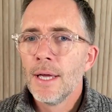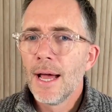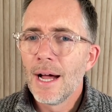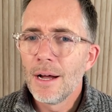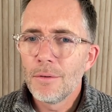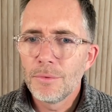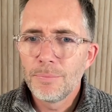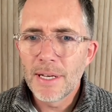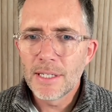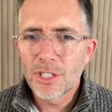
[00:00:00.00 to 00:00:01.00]

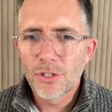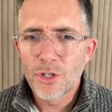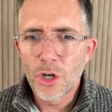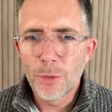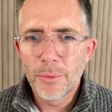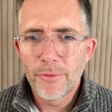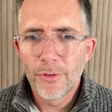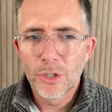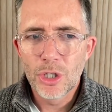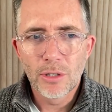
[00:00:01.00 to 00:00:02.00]
Ben touched on super
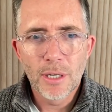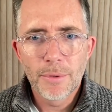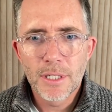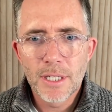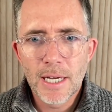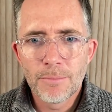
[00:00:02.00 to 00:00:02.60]
before, Julia, but